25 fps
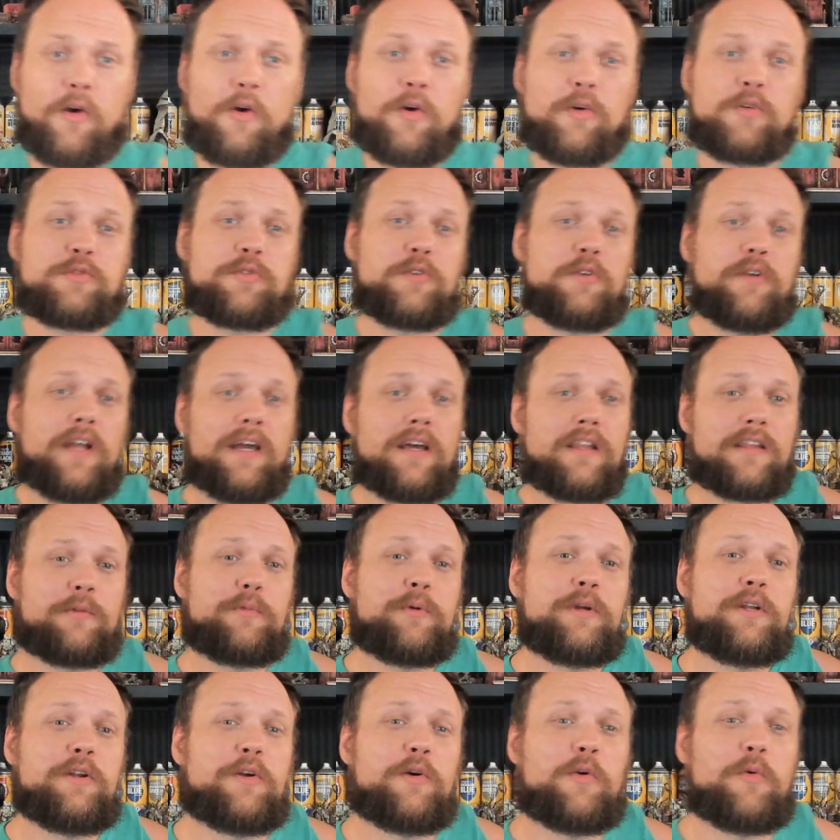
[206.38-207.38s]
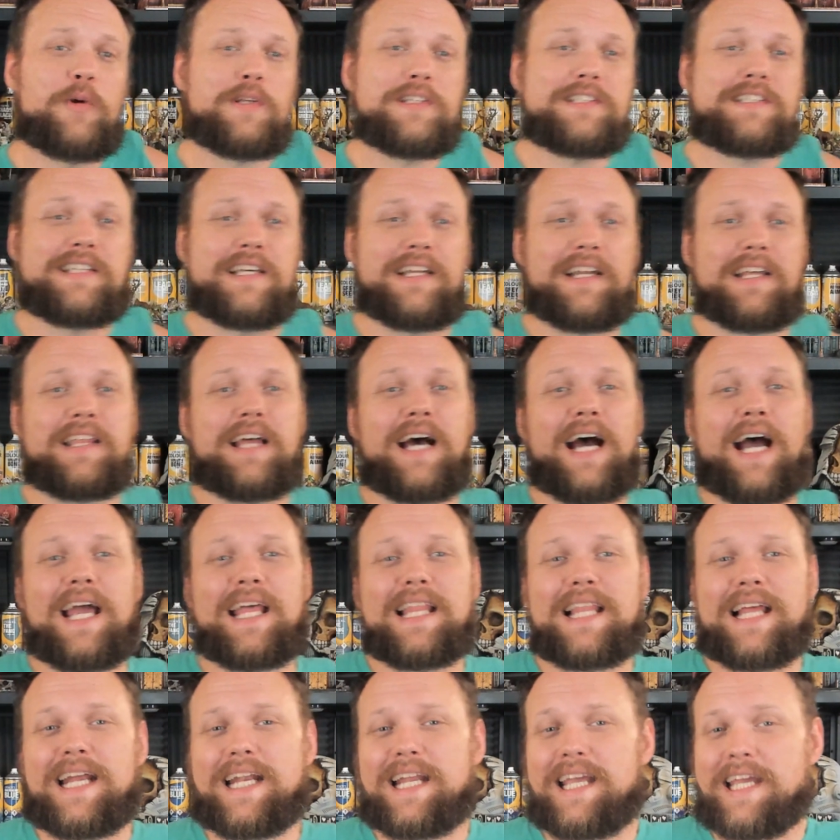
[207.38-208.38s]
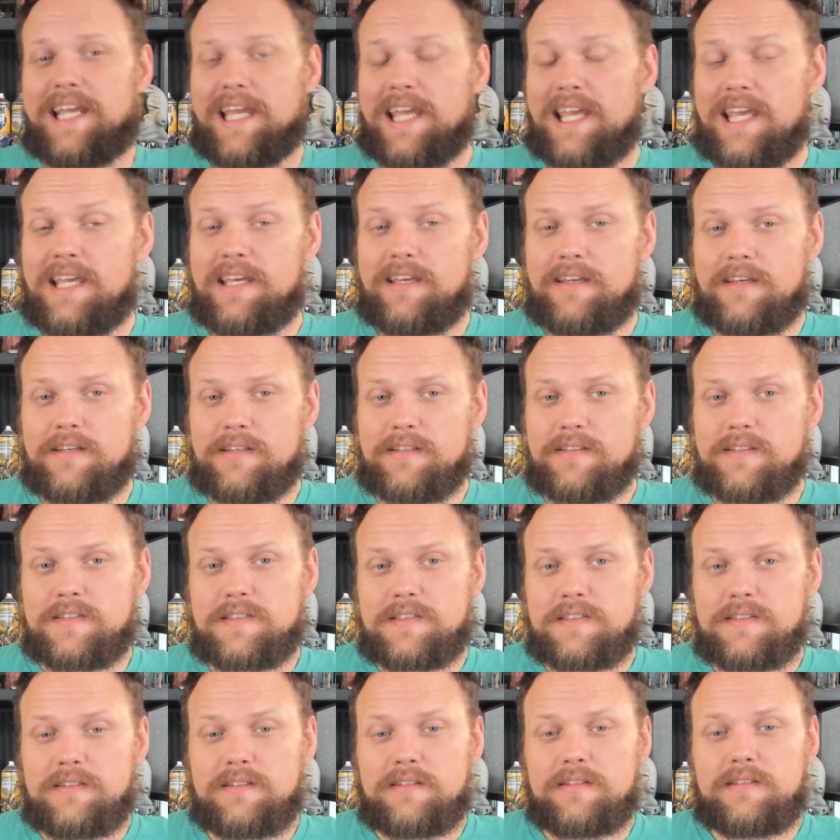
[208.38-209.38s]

So now that we know what zenith highlighting is,